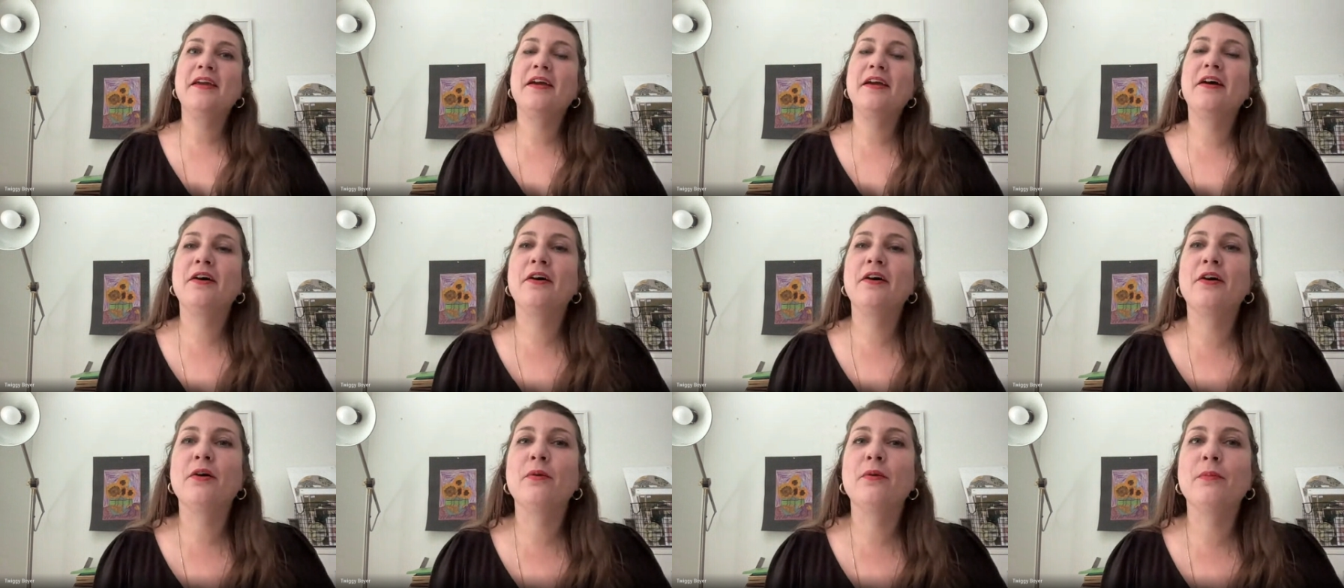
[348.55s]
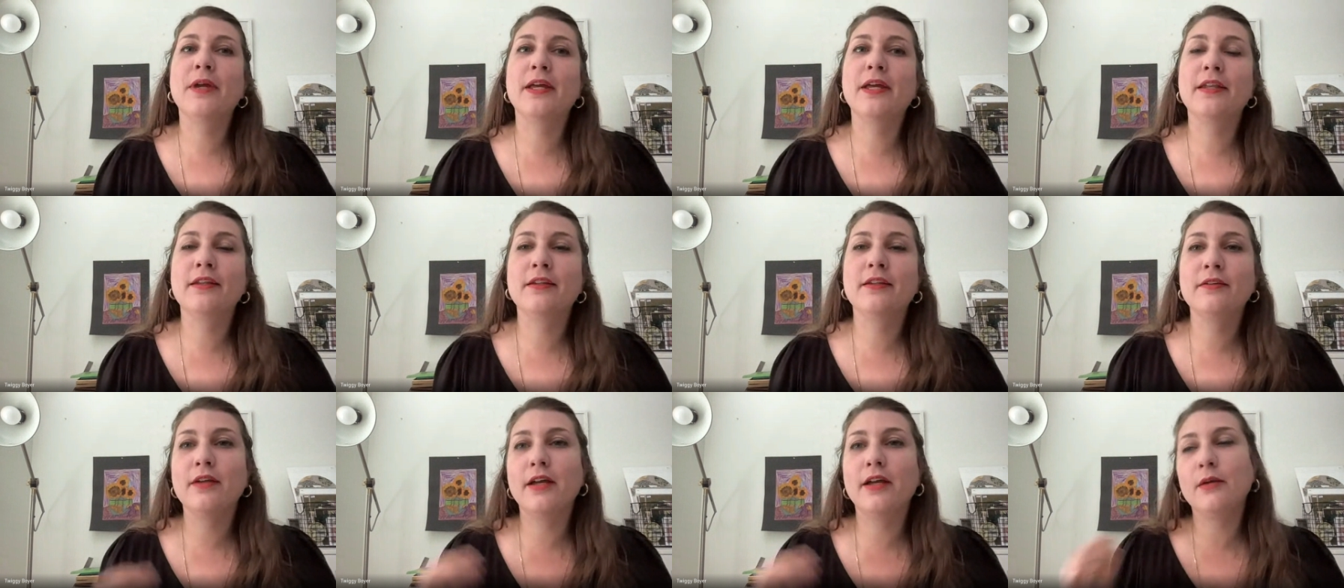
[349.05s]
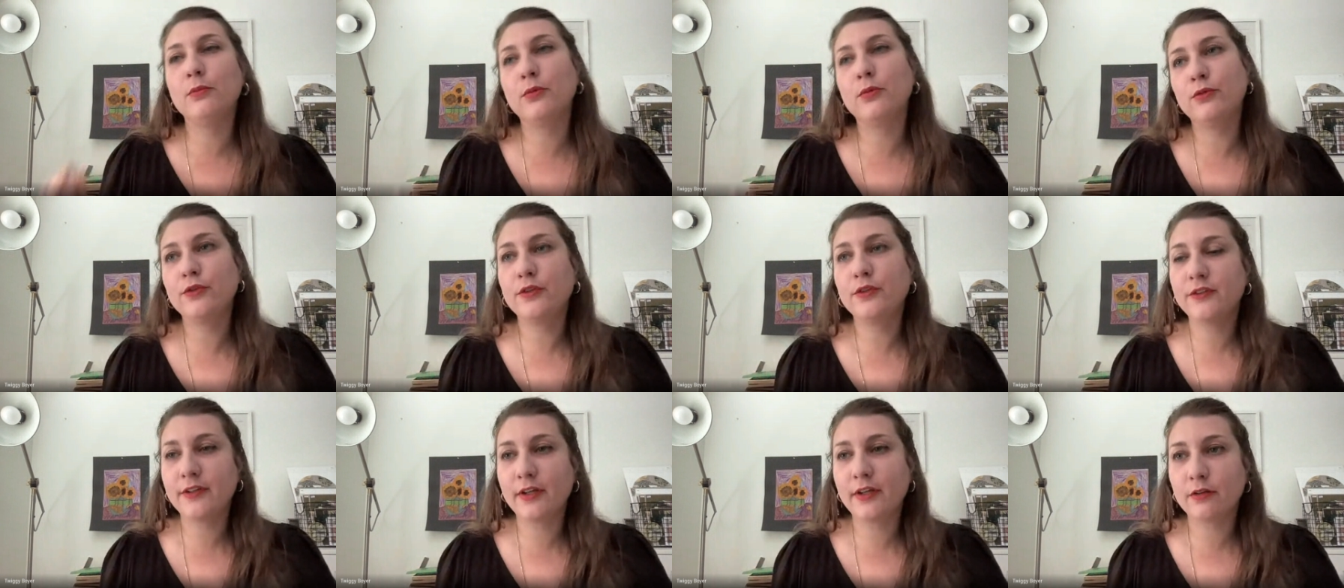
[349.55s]
um, and I moved
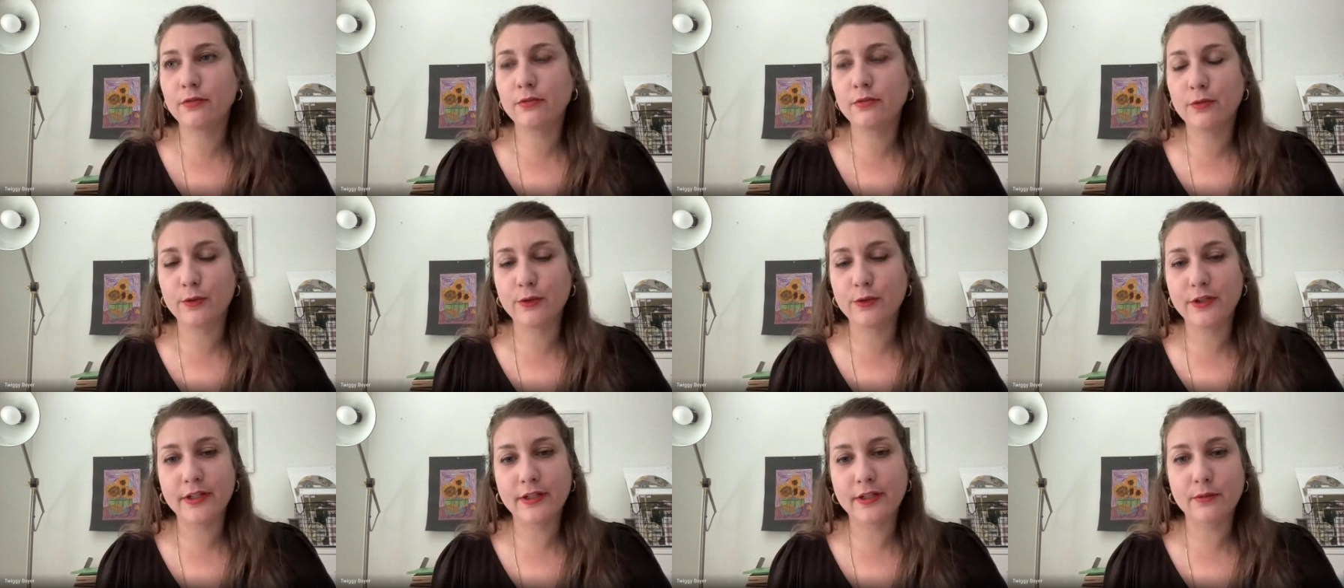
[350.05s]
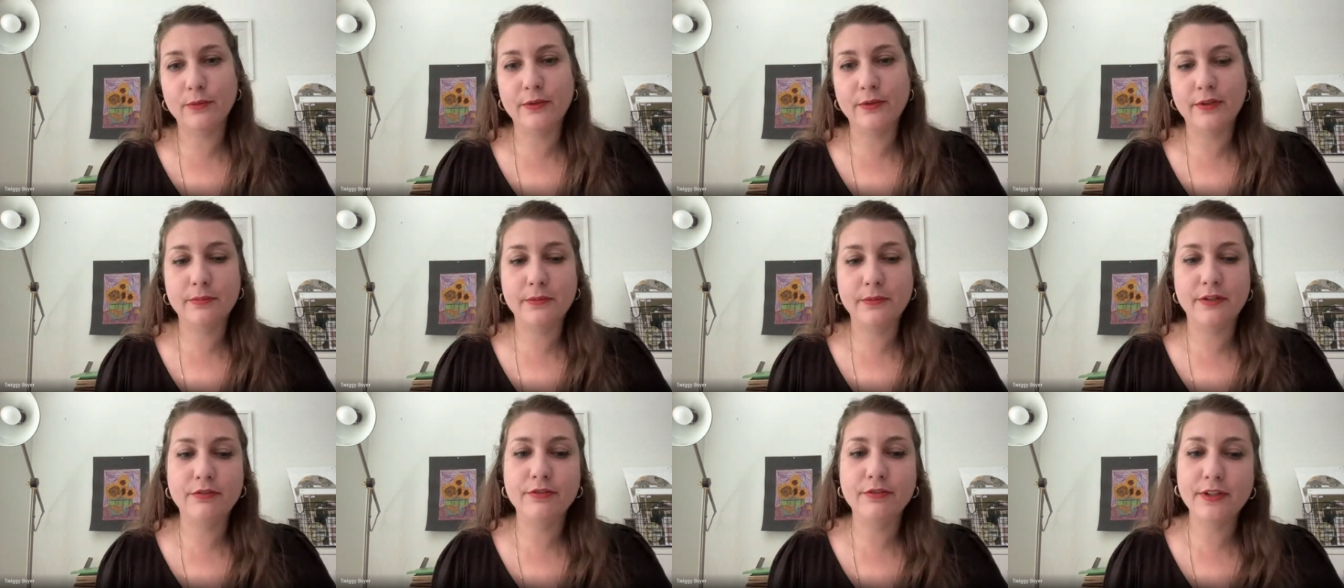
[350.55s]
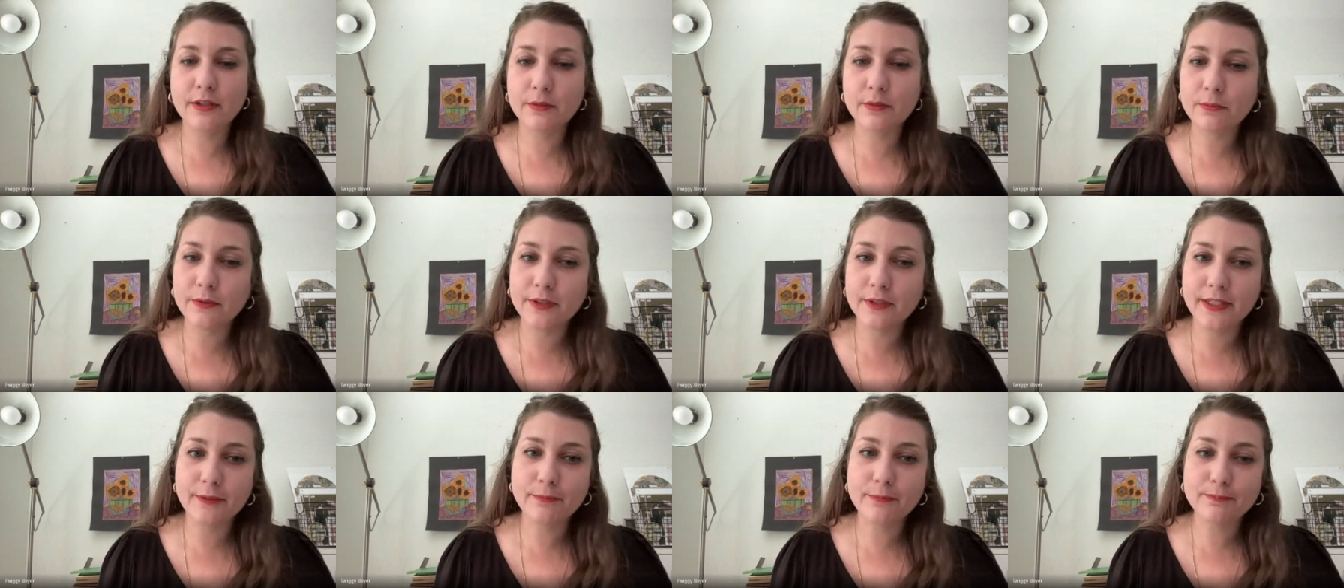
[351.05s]
to South Florida with my
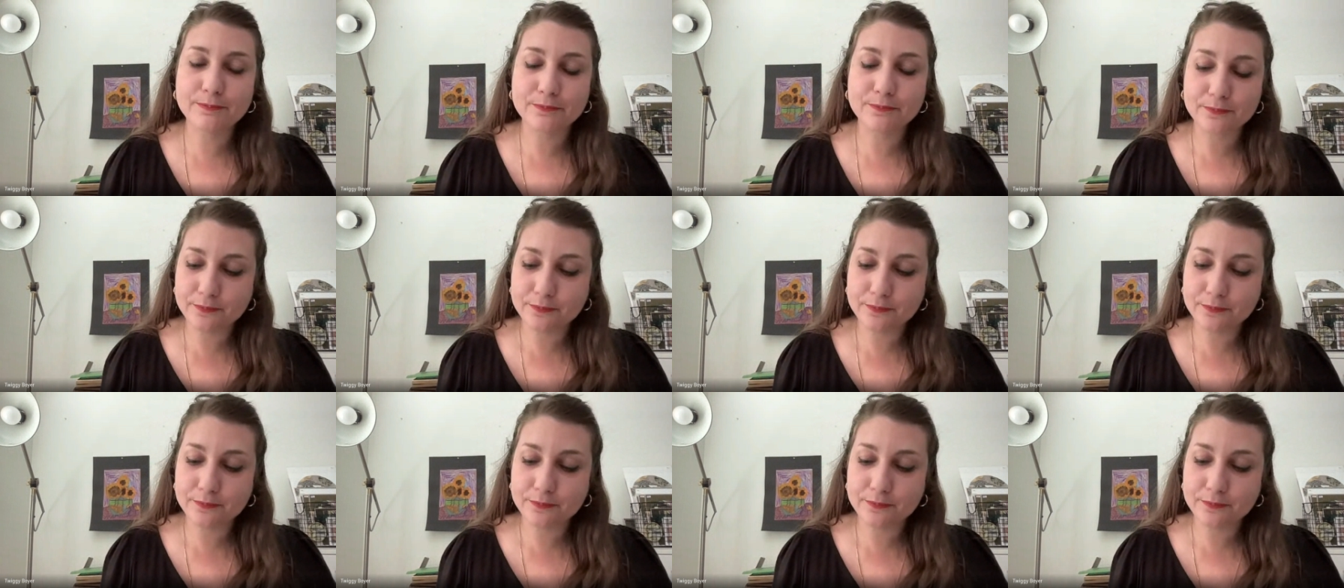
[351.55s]
family.